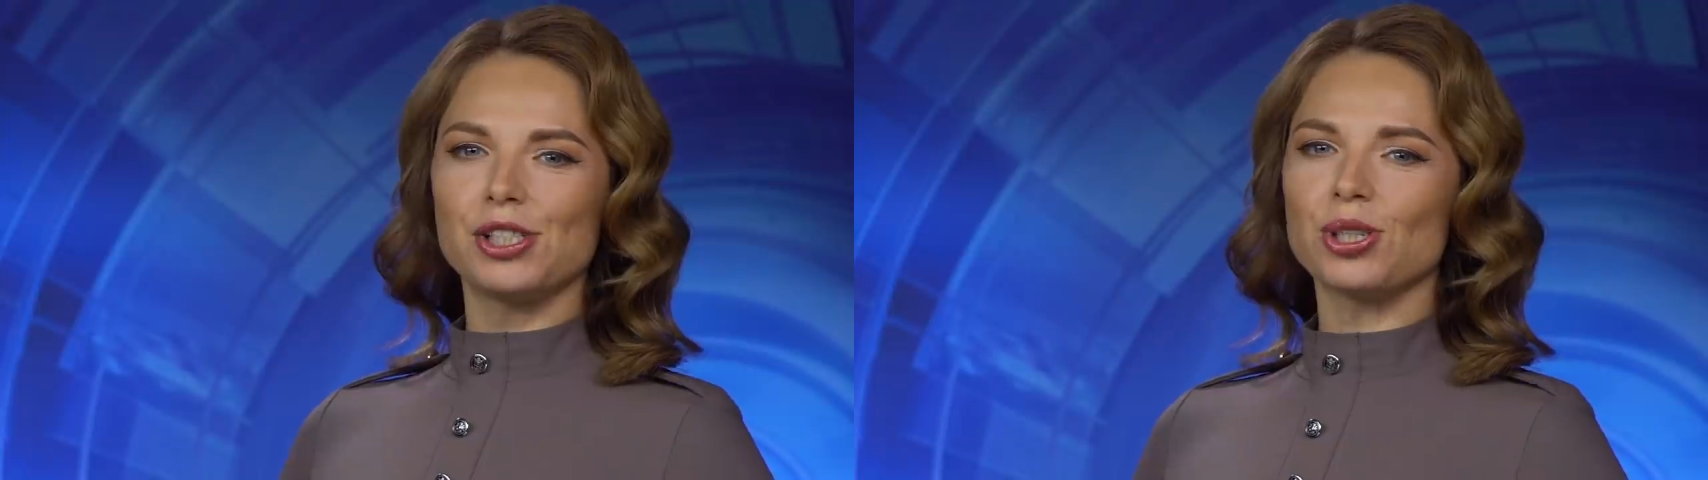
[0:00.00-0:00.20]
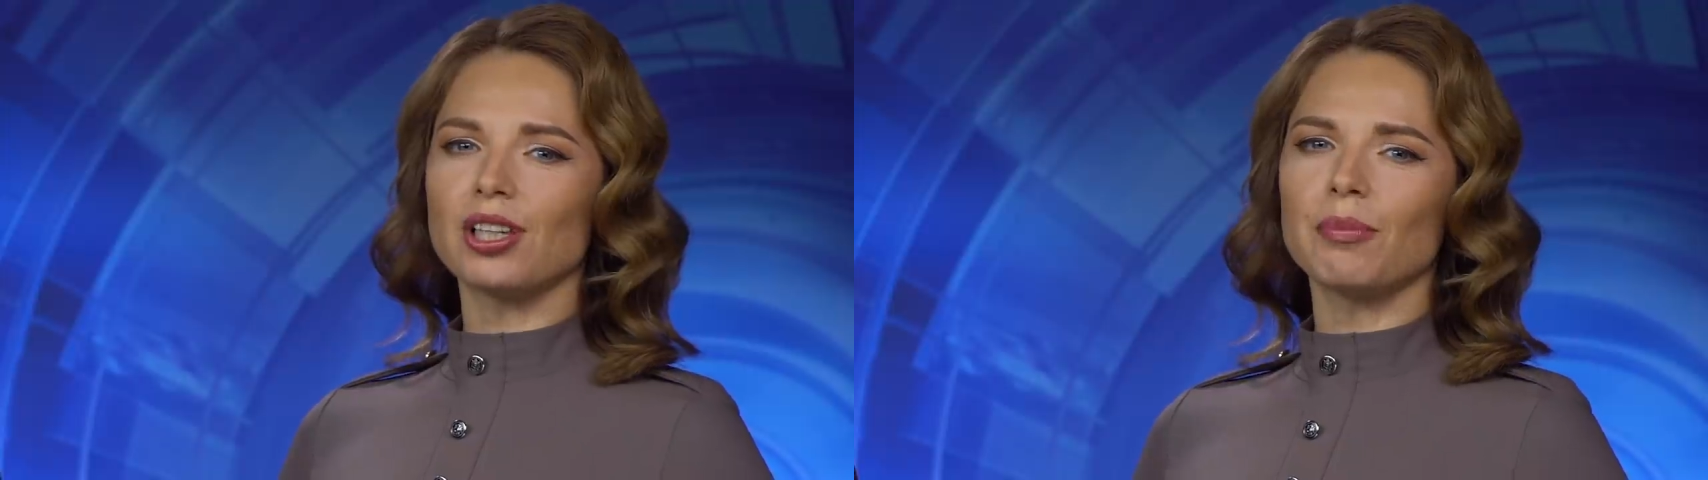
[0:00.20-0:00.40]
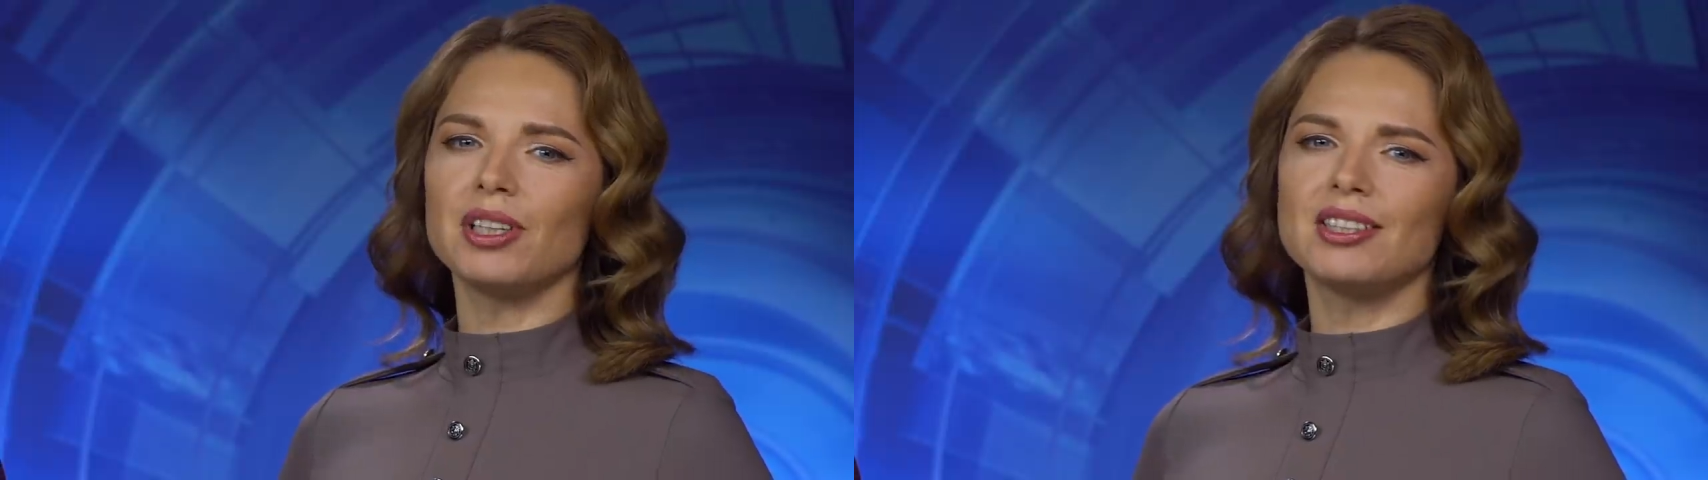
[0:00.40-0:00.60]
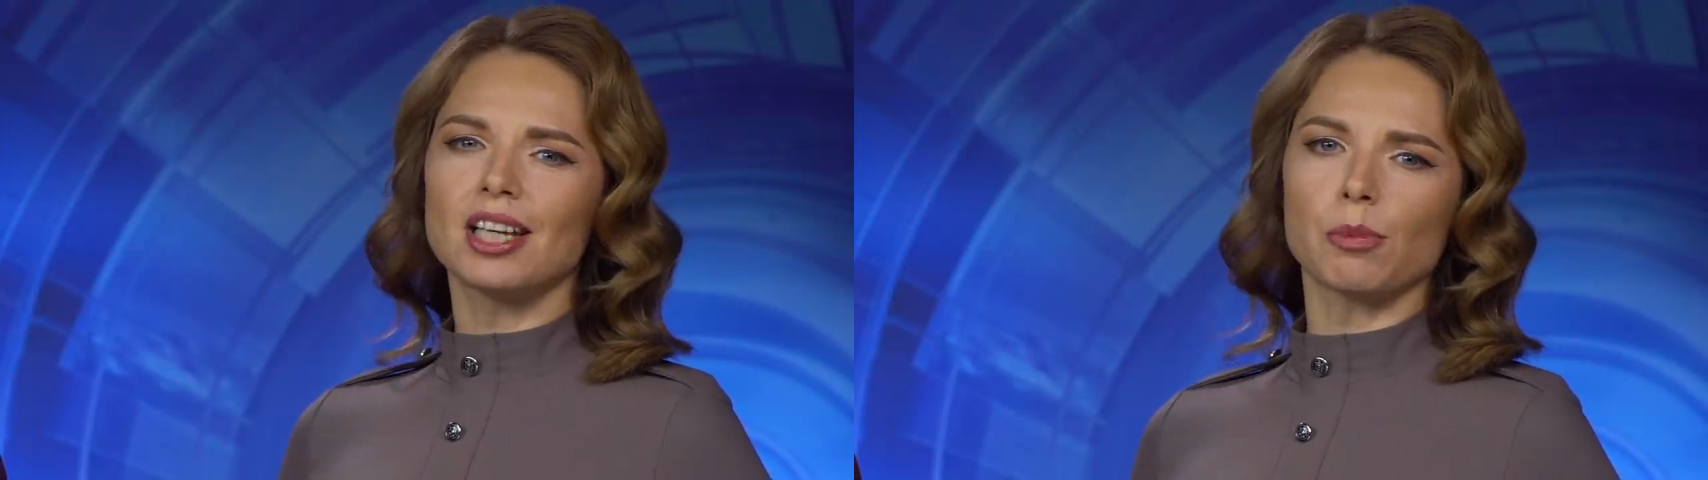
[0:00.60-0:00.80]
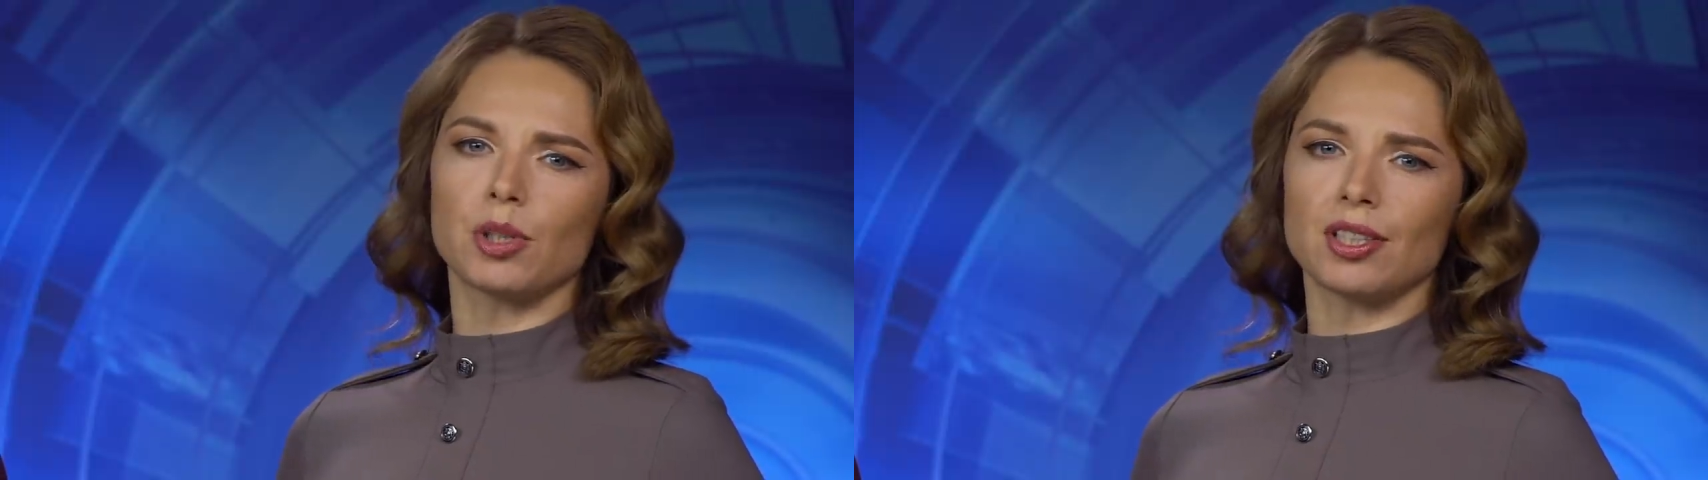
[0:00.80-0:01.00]
We also
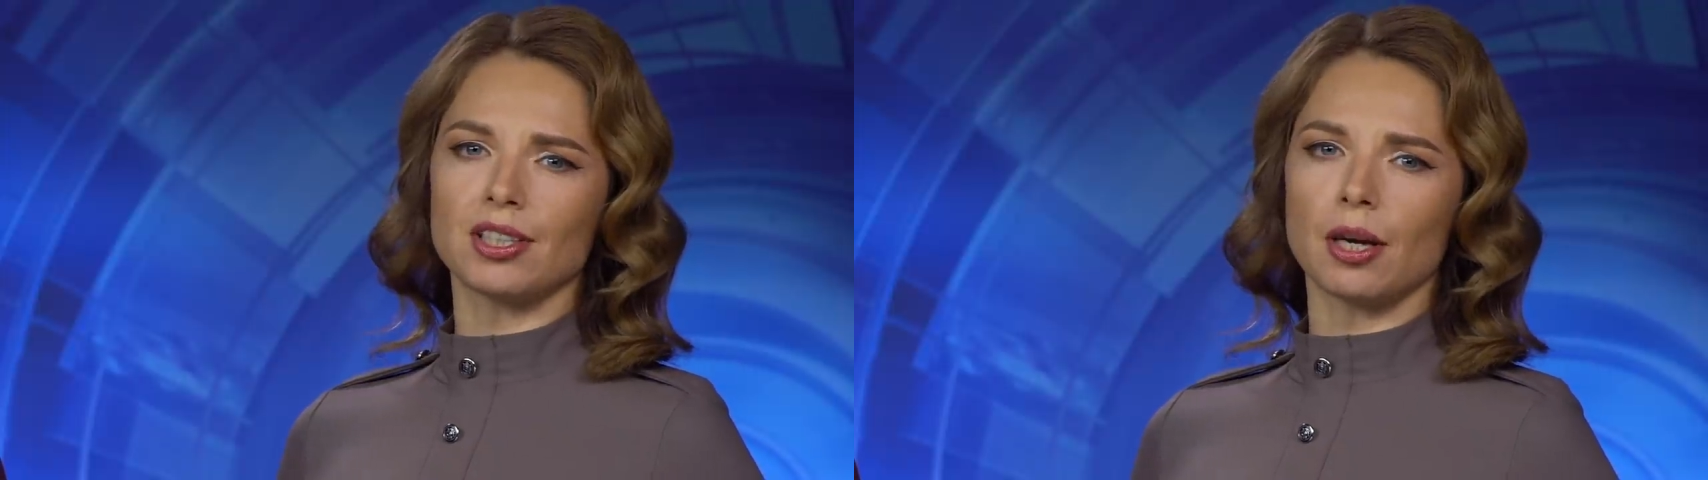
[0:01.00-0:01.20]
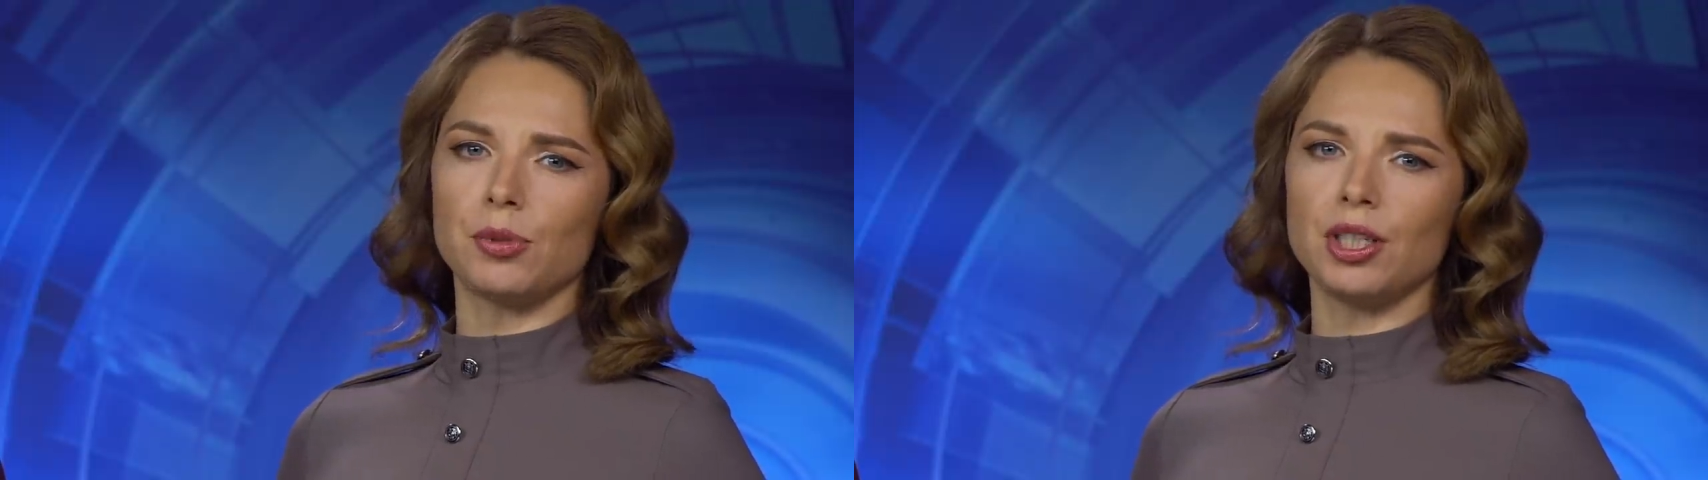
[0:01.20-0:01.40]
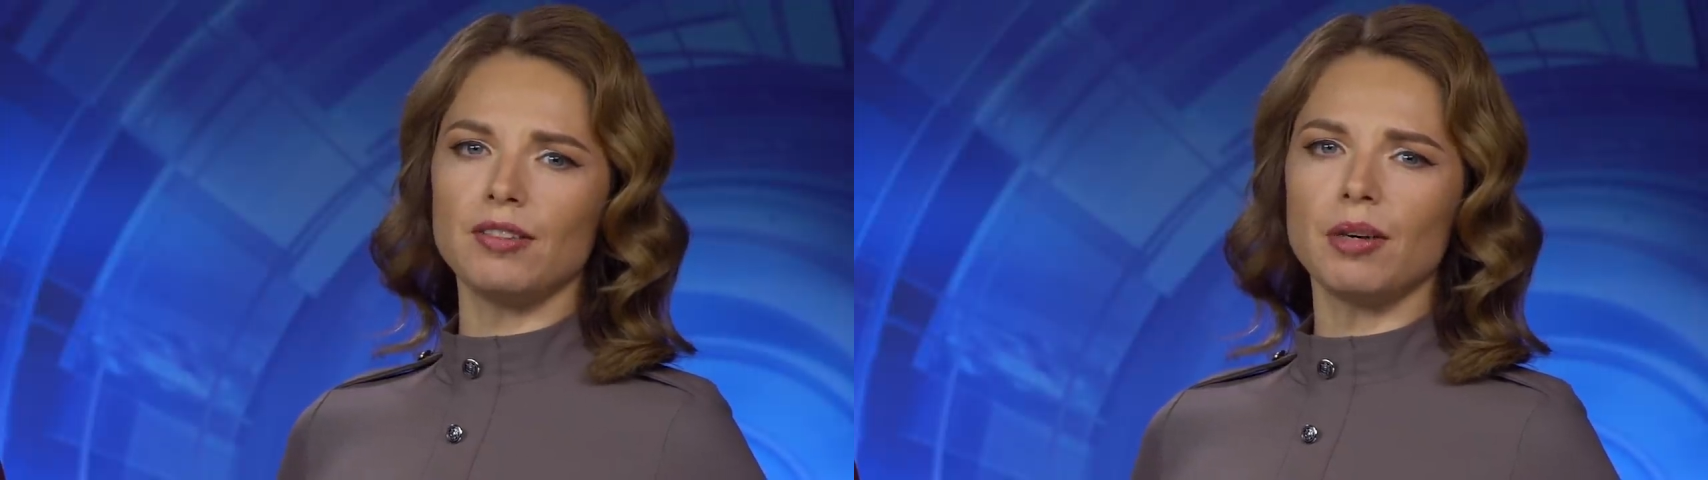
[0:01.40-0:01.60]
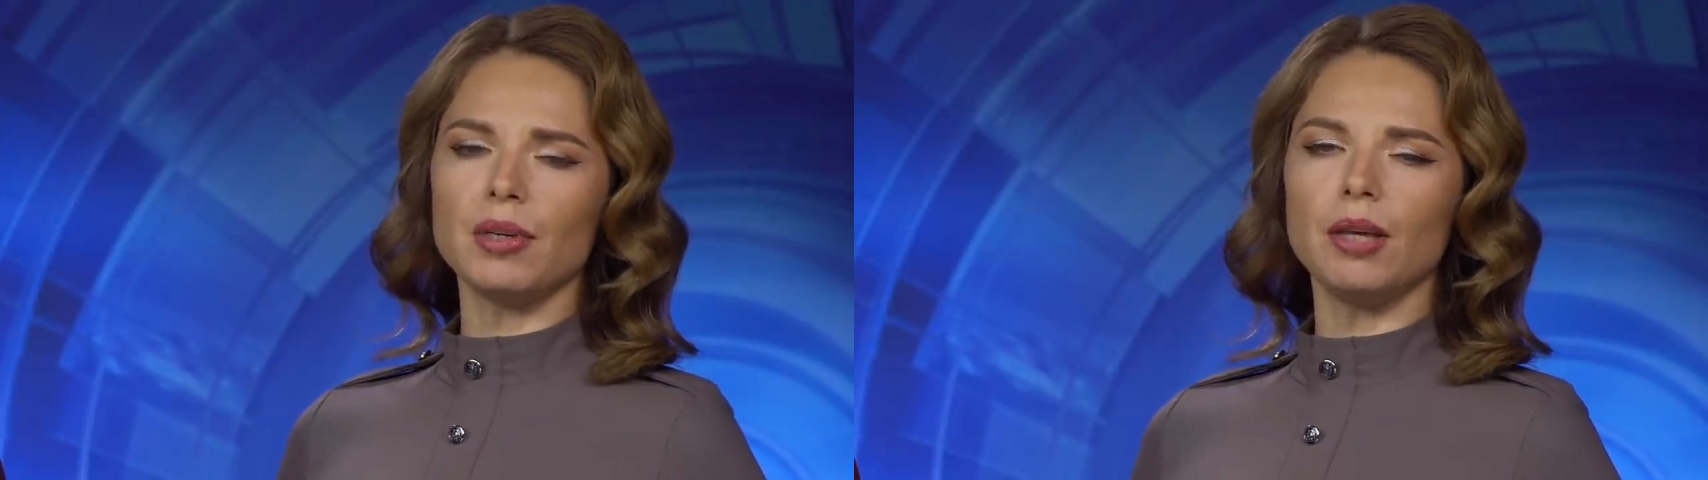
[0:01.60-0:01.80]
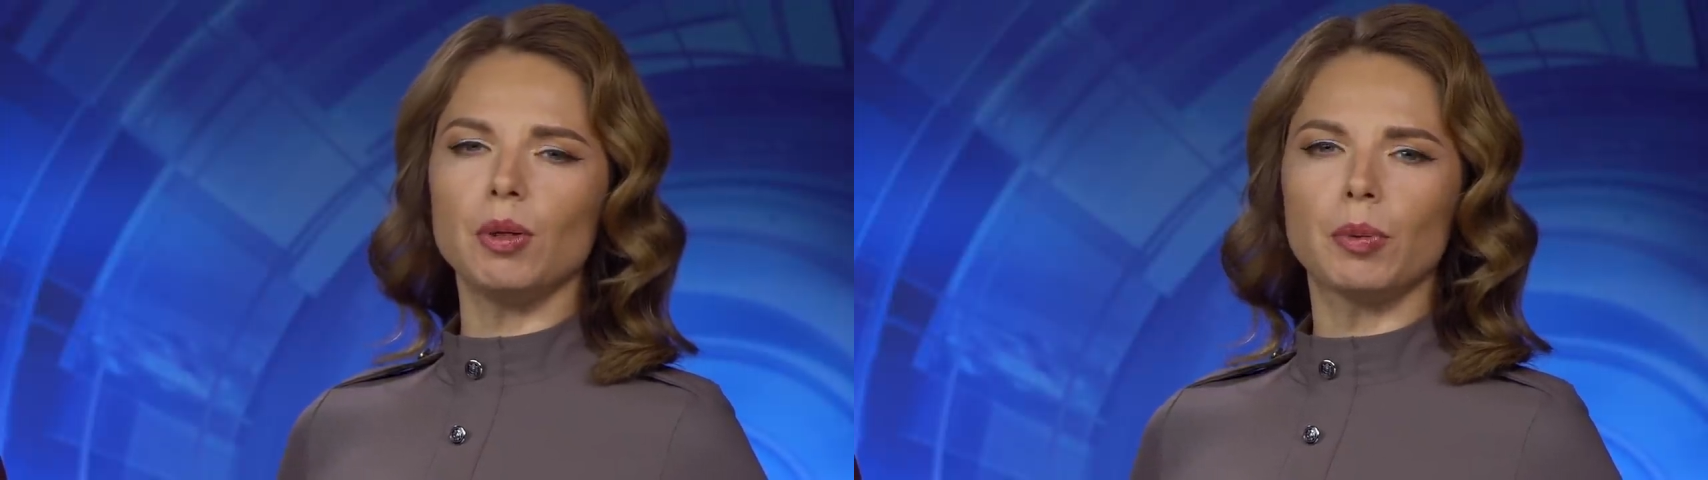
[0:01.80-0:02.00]
can't wait to announce the
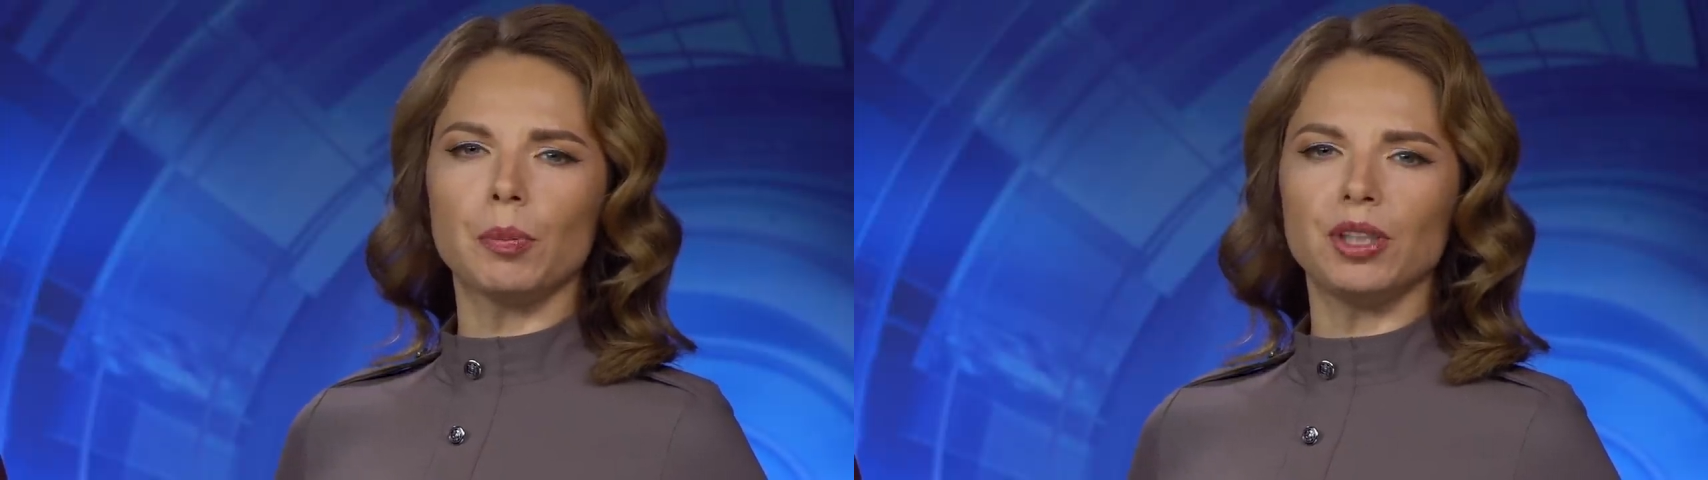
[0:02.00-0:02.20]
name of the